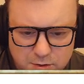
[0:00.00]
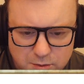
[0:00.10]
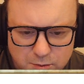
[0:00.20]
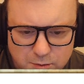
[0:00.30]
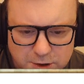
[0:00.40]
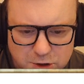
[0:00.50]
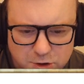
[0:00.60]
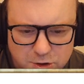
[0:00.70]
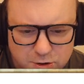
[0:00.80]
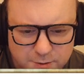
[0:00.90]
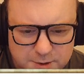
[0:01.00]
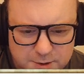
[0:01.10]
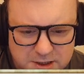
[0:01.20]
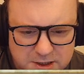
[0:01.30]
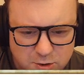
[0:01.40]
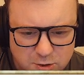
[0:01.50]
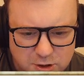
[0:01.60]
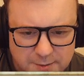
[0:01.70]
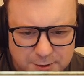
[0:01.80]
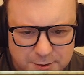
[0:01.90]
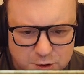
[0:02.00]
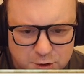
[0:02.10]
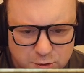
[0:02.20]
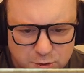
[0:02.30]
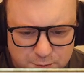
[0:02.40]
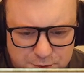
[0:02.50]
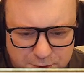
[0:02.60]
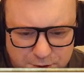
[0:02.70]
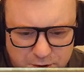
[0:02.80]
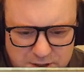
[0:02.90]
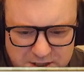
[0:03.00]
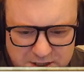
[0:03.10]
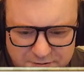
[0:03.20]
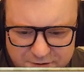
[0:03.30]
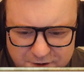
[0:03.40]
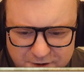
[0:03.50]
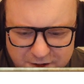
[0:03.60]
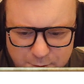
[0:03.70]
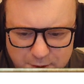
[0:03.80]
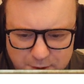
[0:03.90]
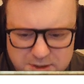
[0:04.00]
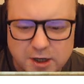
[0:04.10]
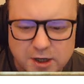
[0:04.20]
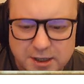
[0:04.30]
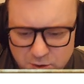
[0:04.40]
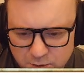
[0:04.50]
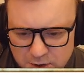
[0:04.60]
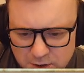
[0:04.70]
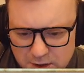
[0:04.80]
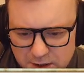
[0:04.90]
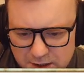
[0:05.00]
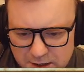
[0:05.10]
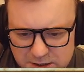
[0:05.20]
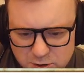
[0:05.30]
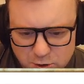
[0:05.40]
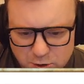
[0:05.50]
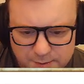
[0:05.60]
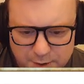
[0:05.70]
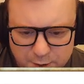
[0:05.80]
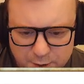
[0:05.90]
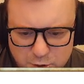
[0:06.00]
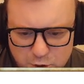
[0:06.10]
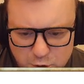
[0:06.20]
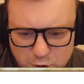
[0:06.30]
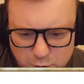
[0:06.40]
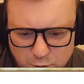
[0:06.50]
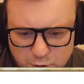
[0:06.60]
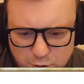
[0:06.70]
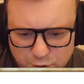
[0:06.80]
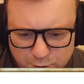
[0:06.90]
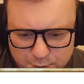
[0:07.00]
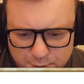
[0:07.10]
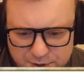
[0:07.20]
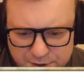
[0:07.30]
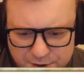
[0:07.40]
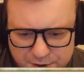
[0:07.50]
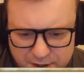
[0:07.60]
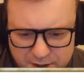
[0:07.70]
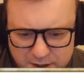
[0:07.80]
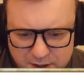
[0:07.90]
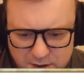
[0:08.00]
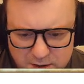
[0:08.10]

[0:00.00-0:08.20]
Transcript: Which two groups? Is he talking about the two groups that earn 75 or plus? Okay, so he's talking about those two groups there.